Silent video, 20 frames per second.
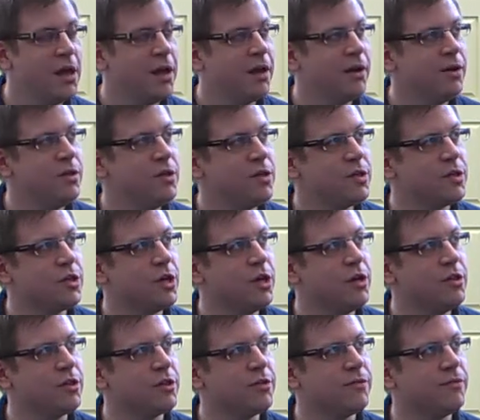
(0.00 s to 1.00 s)
Energy just
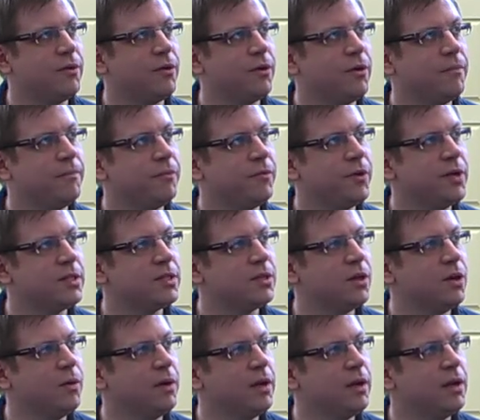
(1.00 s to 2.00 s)
changes form, right?
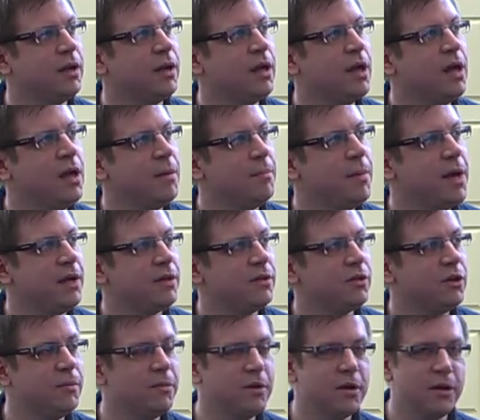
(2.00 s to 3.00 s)
So in
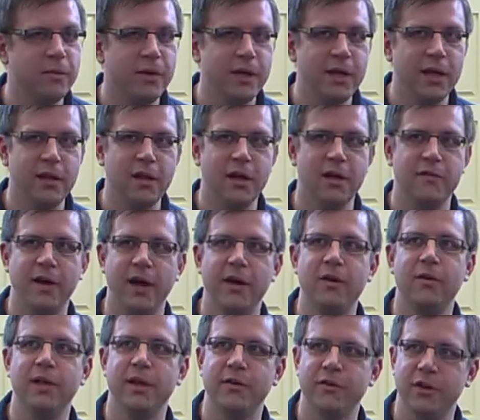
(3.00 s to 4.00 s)
Manitoba, we get a lot of
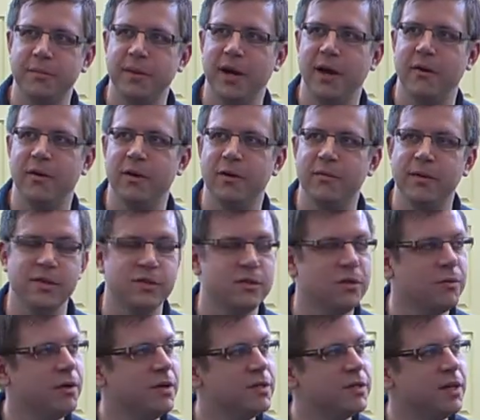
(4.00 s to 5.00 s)
hydroelectric power, right? So
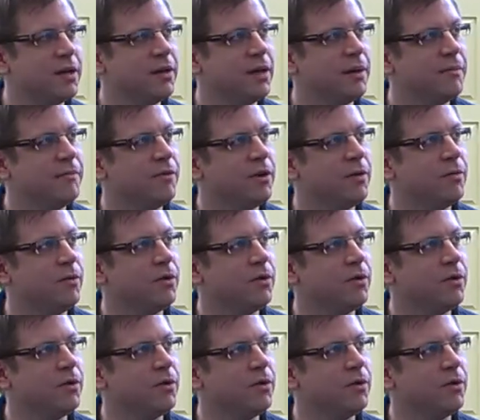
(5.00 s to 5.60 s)
where does that come from?